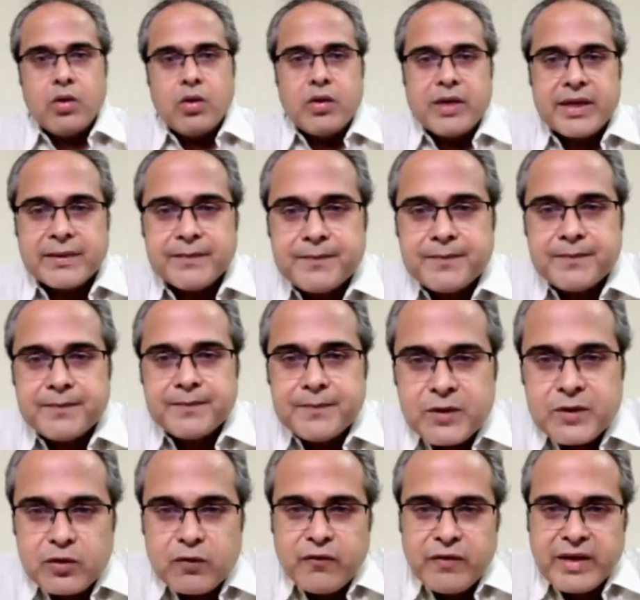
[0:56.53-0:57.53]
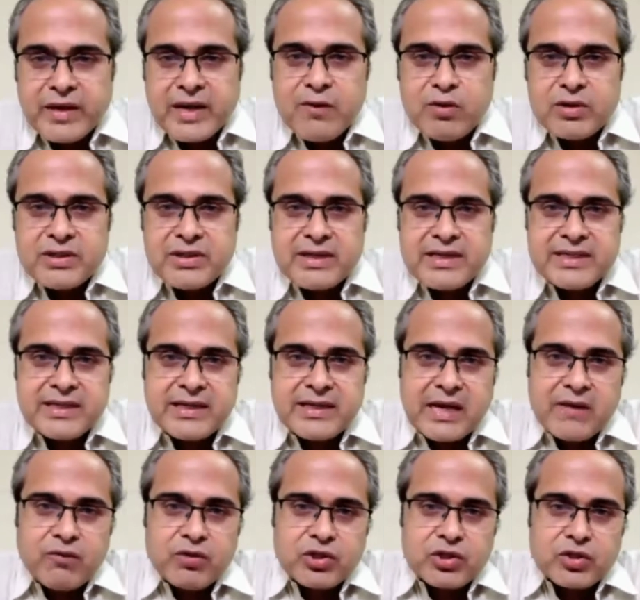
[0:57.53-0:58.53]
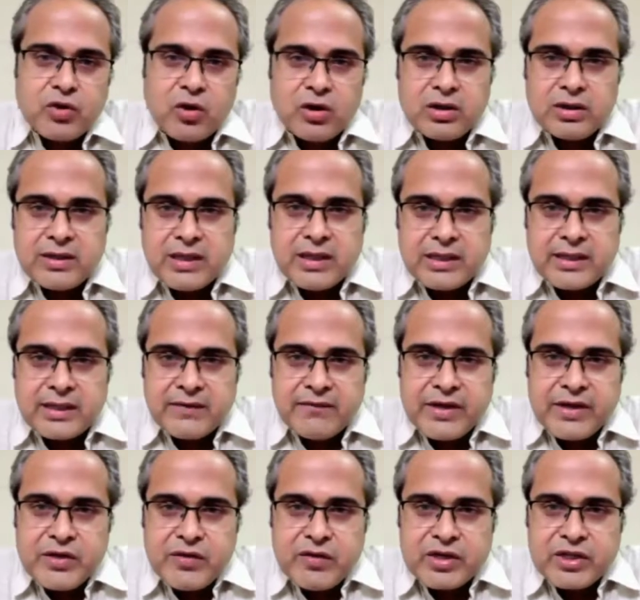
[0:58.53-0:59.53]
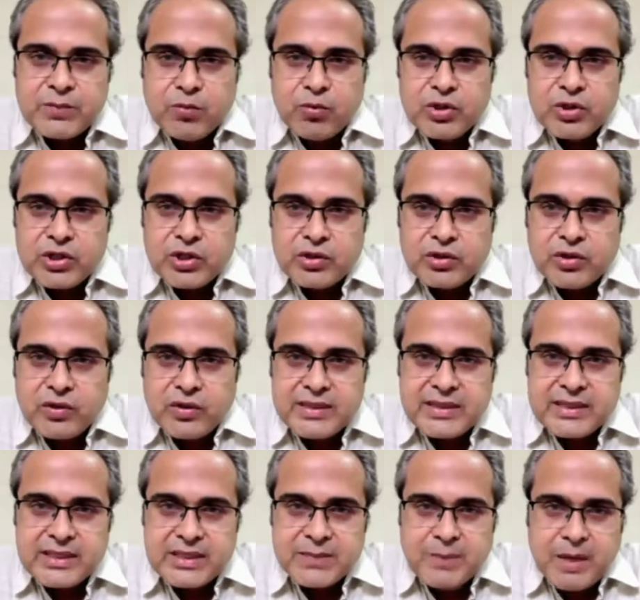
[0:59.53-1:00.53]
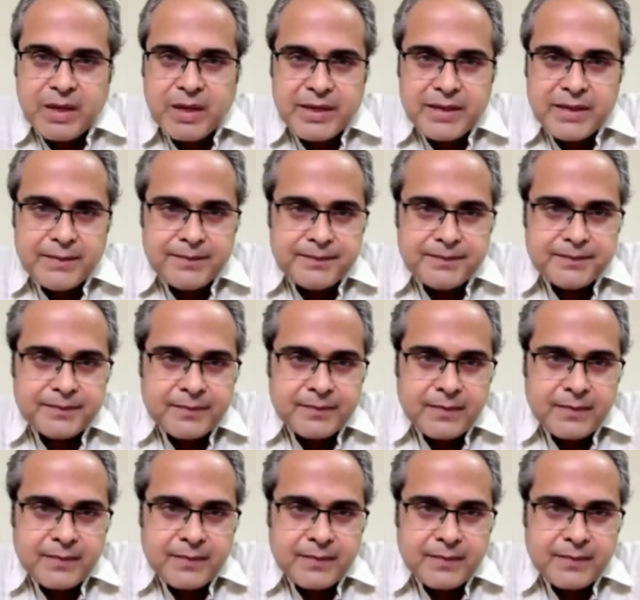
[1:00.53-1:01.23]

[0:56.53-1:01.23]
Okay, so when I was a resident, I was taught that when you expose your thoracic spine,